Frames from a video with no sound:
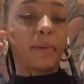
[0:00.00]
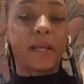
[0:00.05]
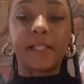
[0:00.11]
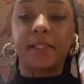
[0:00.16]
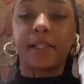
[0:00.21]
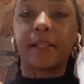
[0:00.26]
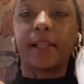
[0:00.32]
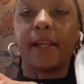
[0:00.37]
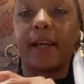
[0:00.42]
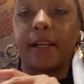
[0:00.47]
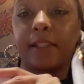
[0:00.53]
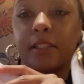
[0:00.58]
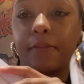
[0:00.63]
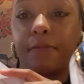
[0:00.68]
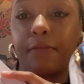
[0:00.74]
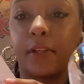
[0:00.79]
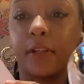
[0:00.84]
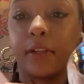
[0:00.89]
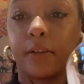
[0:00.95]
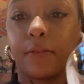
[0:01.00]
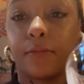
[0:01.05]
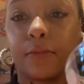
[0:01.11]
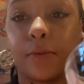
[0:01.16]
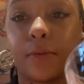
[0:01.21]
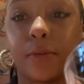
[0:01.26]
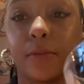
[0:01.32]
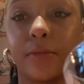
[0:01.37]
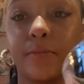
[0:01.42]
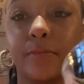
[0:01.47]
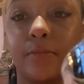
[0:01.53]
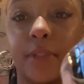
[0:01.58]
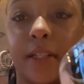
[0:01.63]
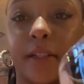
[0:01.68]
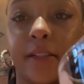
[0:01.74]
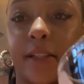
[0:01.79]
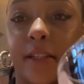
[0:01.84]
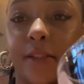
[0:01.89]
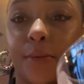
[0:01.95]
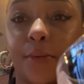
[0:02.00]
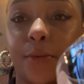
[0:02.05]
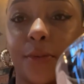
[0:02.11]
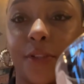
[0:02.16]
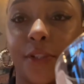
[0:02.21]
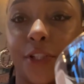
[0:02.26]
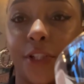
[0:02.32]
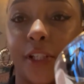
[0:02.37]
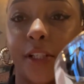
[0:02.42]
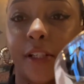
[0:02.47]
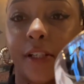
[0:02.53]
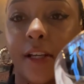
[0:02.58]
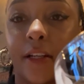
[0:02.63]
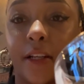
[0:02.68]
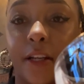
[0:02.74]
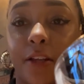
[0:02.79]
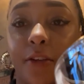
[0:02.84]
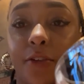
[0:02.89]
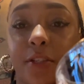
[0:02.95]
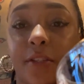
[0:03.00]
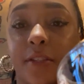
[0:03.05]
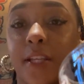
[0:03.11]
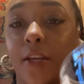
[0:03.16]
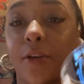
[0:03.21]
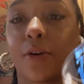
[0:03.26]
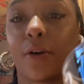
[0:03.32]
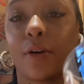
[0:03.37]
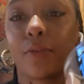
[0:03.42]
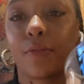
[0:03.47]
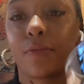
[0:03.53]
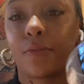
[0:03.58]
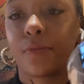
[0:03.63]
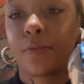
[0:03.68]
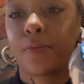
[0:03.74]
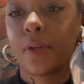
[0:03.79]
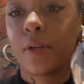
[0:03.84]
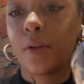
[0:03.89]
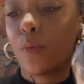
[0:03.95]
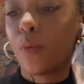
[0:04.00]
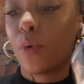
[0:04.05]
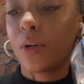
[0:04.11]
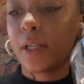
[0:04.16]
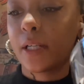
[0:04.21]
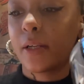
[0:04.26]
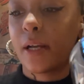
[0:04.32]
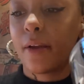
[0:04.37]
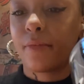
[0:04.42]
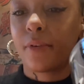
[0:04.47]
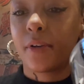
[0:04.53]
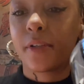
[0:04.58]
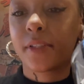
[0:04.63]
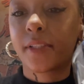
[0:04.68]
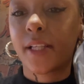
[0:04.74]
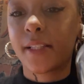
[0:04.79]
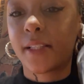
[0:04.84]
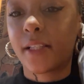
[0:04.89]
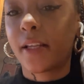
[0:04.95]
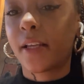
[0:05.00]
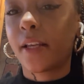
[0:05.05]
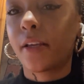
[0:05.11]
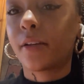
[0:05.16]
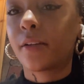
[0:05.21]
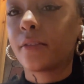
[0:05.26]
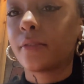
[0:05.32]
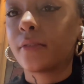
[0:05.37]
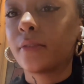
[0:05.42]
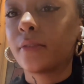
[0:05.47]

Basically, I had to fill in a form and it says order sheet, and then just took off whatever it says in here.